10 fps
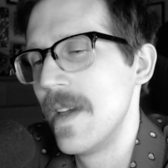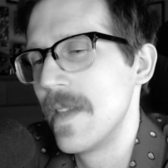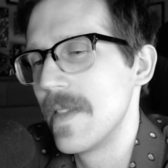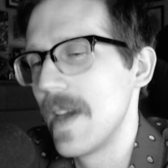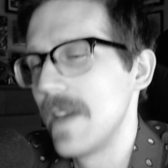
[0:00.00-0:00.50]

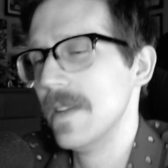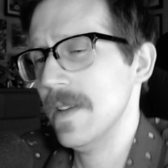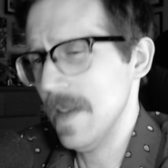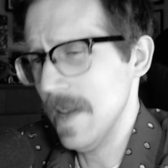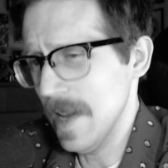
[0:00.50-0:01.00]
Then,
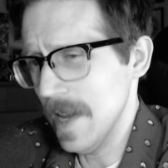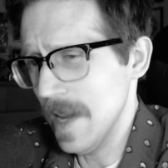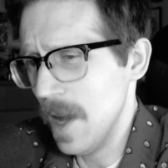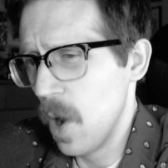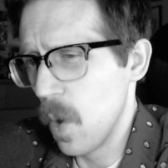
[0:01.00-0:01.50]

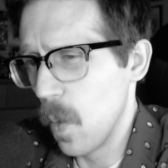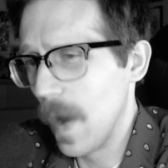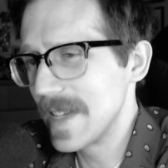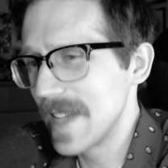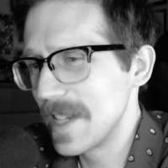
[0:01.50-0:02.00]

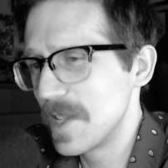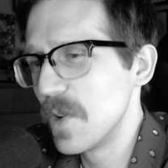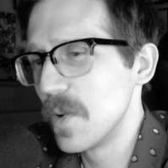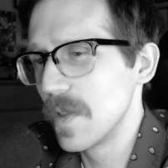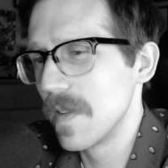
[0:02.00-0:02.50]
White Day 2,